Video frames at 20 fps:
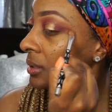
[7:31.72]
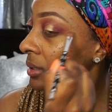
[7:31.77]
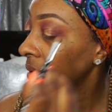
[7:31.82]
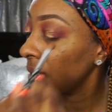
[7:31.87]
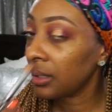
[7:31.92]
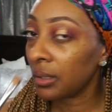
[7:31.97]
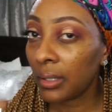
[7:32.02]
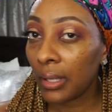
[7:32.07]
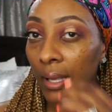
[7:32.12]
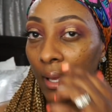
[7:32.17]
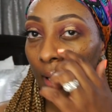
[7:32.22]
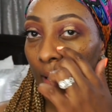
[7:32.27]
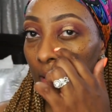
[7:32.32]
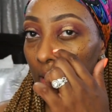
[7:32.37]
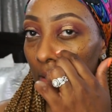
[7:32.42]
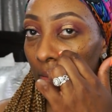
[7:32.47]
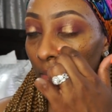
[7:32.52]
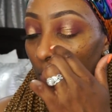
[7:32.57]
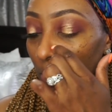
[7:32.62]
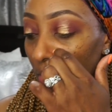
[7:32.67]
And add
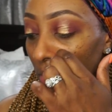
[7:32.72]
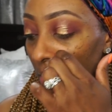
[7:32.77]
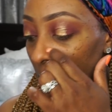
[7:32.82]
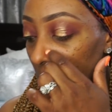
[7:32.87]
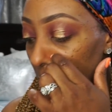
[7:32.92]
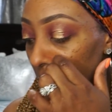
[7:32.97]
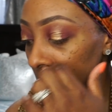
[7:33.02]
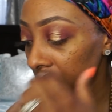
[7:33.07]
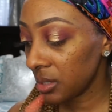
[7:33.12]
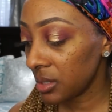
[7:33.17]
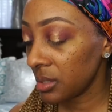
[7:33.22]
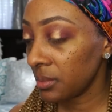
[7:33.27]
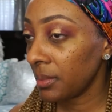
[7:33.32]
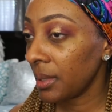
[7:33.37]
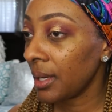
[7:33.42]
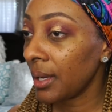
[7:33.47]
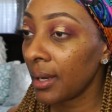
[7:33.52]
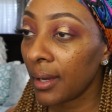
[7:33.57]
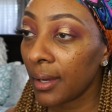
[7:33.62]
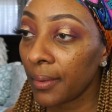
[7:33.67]
some more to my
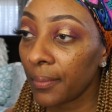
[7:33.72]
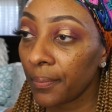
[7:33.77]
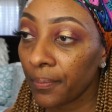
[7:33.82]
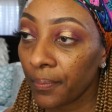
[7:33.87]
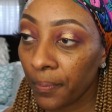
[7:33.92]
eye.